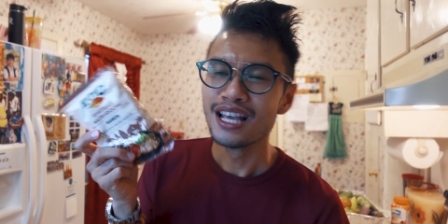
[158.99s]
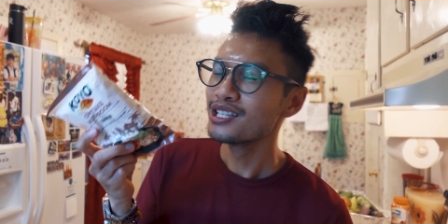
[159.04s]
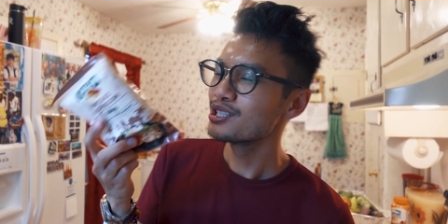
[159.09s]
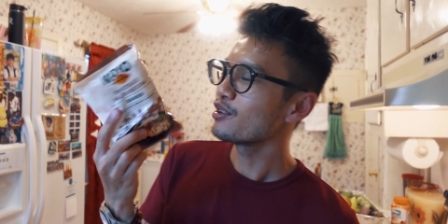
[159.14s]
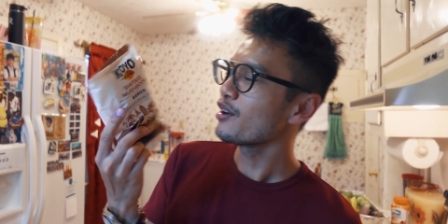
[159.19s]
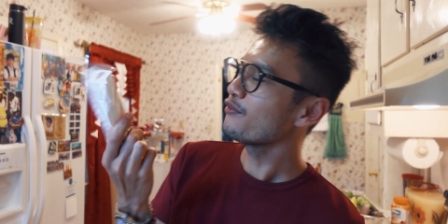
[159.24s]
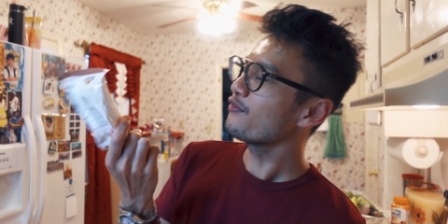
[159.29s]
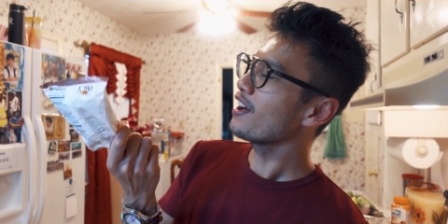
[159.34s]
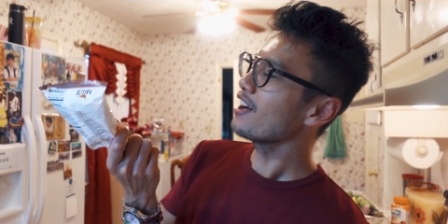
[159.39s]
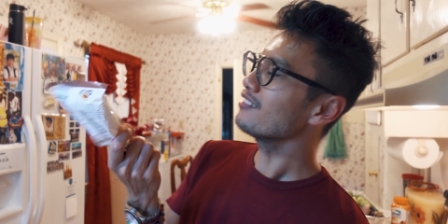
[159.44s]

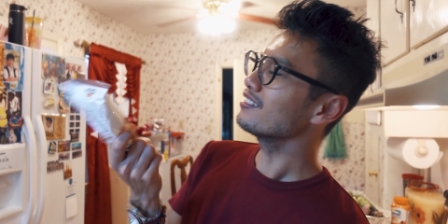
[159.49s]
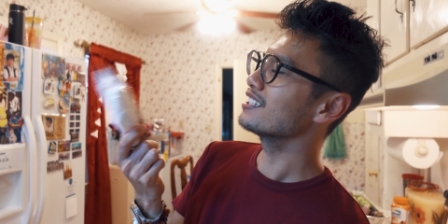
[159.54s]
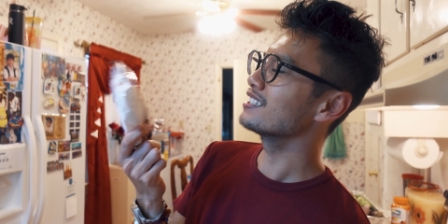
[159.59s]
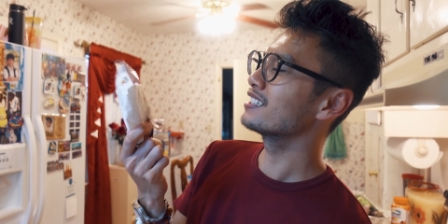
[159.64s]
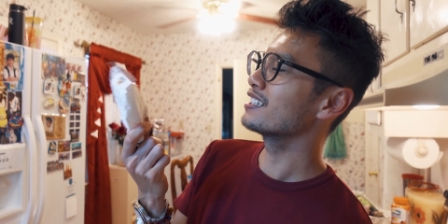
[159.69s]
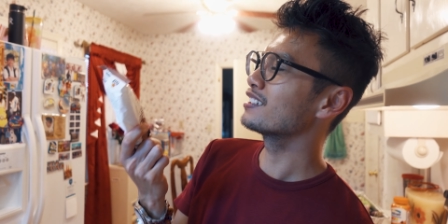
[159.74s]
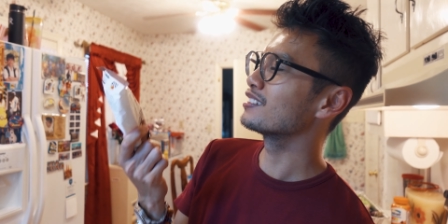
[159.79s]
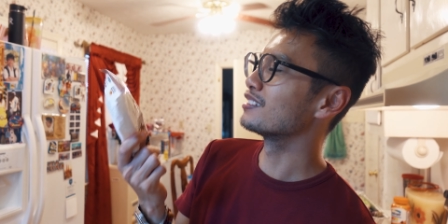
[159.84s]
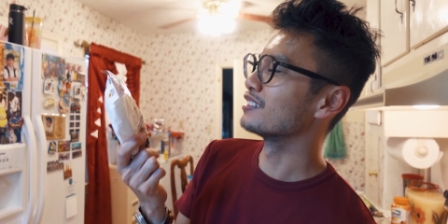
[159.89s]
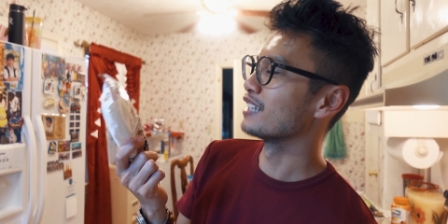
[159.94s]
So I found
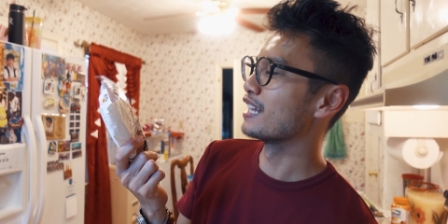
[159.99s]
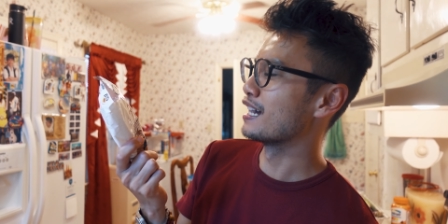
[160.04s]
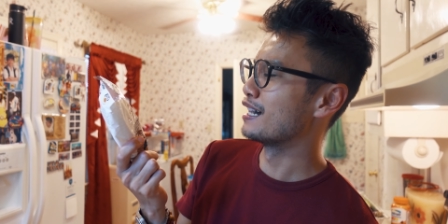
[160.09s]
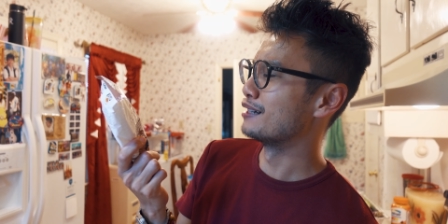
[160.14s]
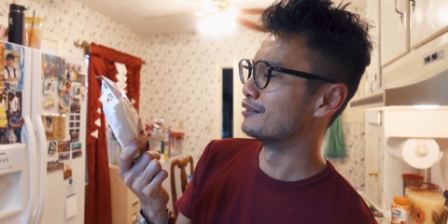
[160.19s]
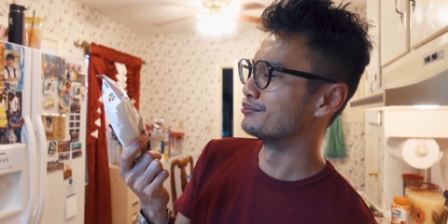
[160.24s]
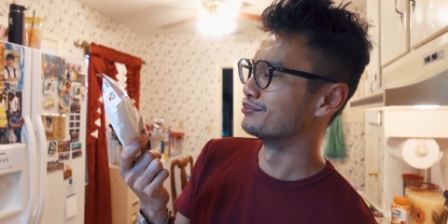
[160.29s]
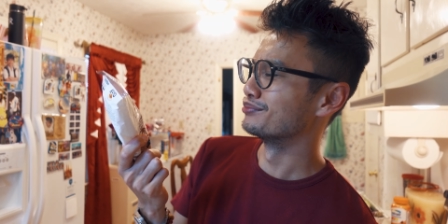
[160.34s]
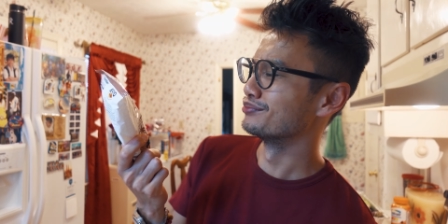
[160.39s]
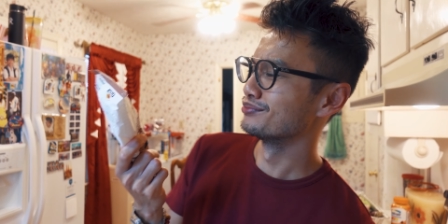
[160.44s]
these little
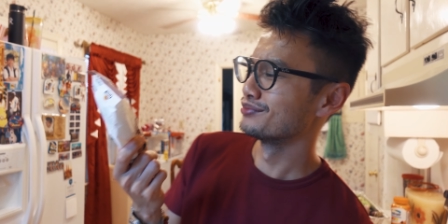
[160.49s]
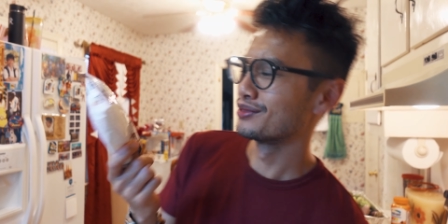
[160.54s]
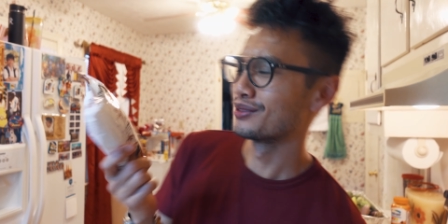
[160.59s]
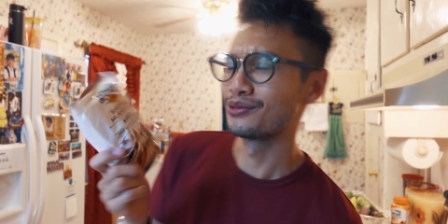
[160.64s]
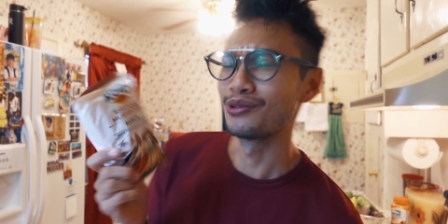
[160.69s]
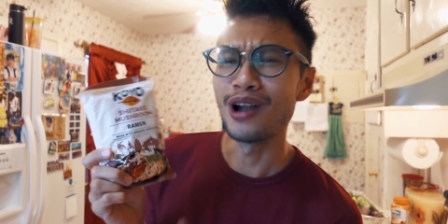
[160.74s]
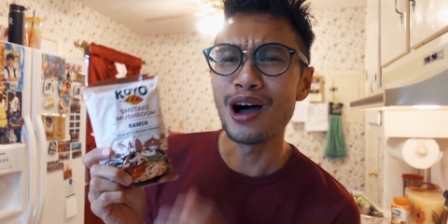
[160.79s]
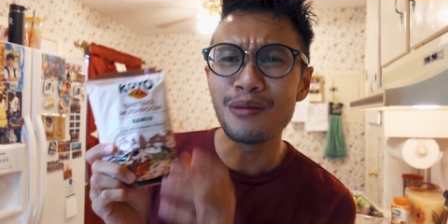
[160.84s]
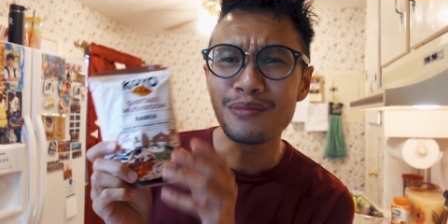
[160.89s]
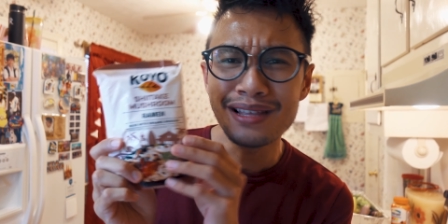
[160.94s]

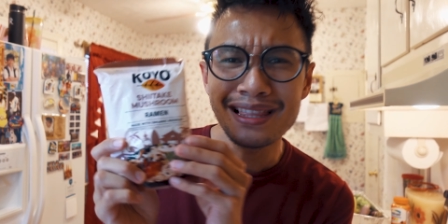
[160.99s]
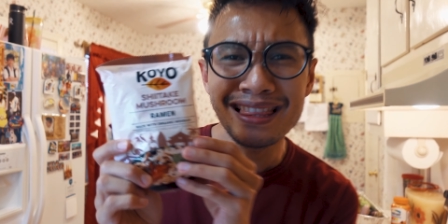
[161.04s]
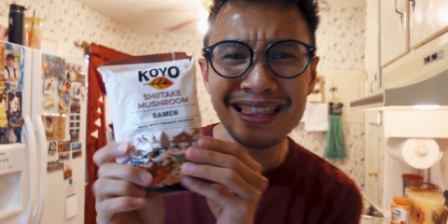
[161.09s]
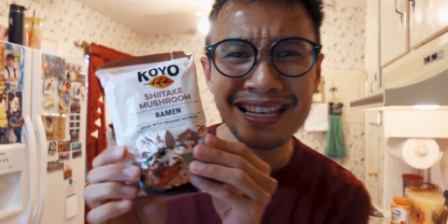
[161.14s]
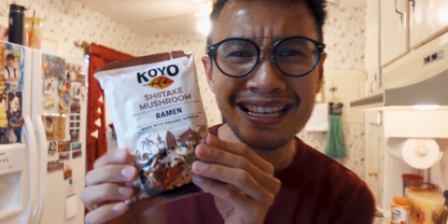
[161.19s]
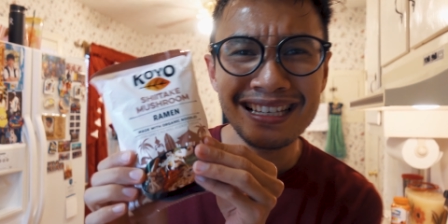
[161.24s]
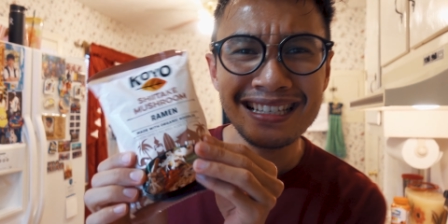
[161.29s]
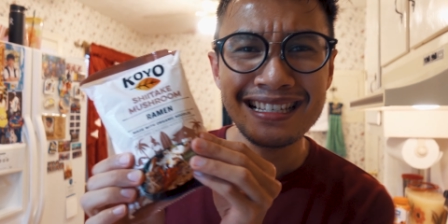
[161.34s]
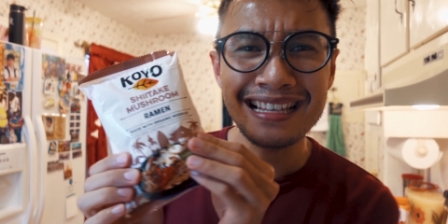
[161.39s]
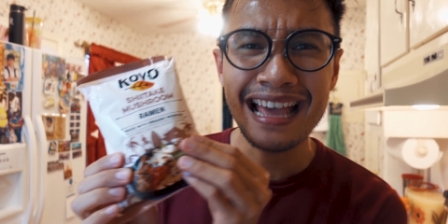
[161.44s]
ramen
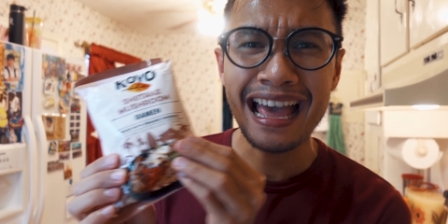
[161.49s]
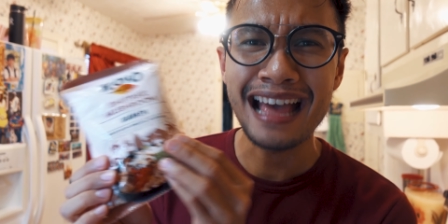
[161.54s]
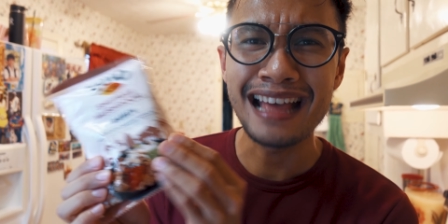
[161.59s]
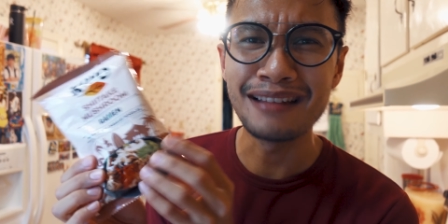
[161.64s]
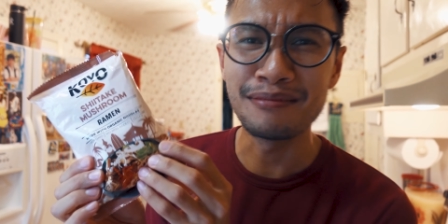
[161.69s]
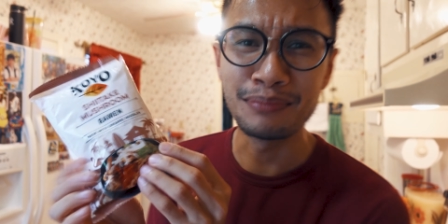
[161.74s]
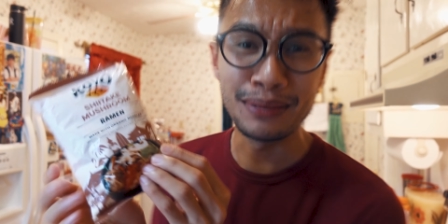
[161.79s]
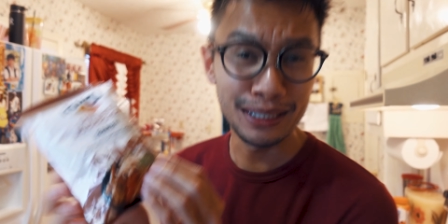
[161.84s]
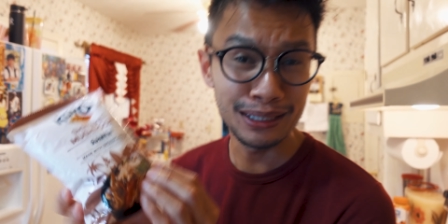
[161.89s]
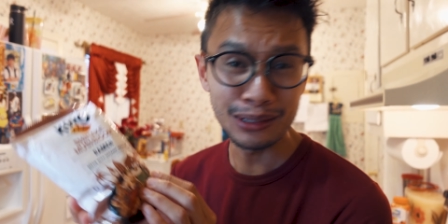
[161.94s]
things
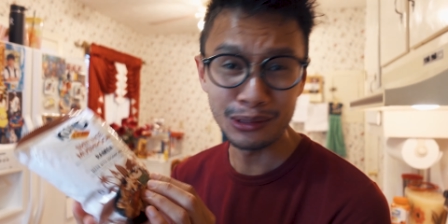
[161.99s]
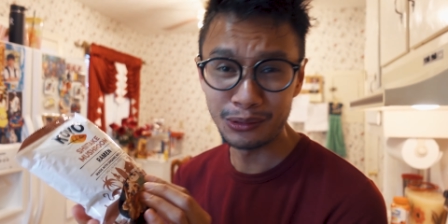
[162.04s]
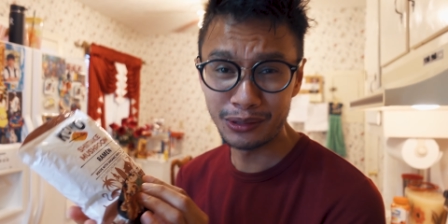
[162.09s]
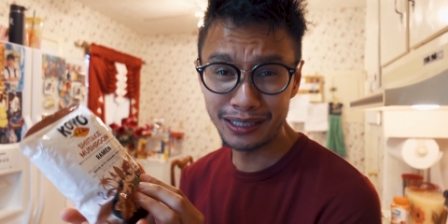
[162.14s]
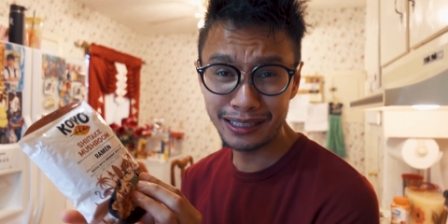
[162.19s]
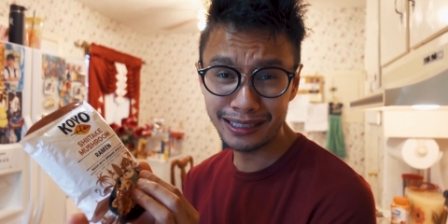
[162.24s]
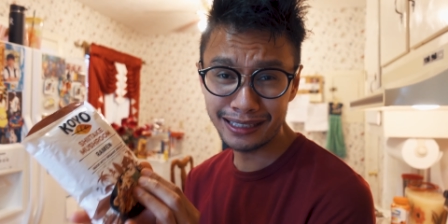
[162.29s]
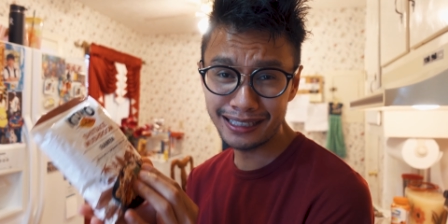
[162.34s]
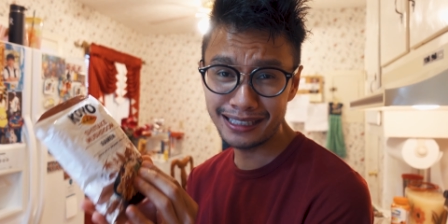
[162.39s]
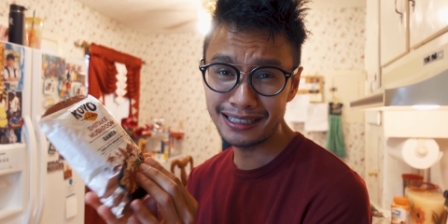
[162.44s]
at Piggly
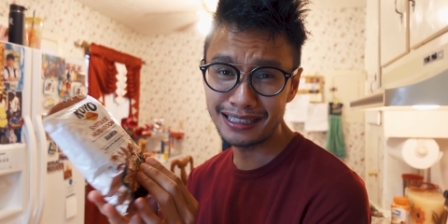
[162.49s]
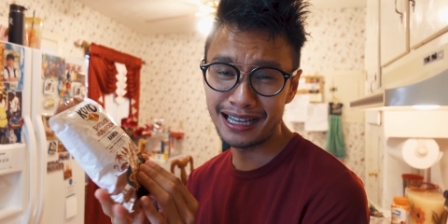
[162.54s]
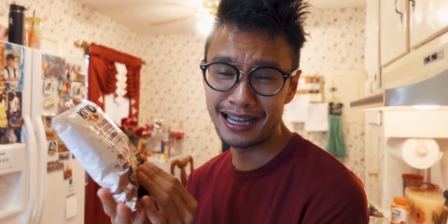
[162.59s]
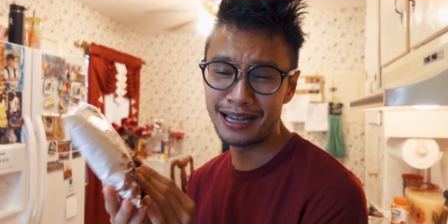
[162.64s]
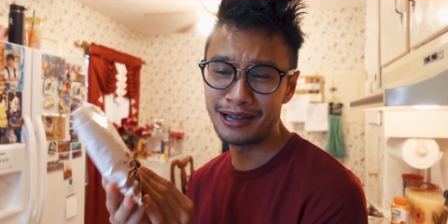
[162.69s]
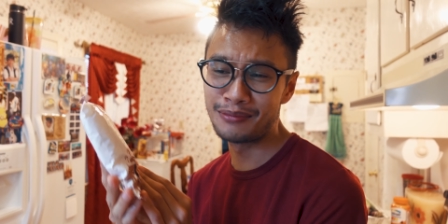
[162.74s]
Wiggly.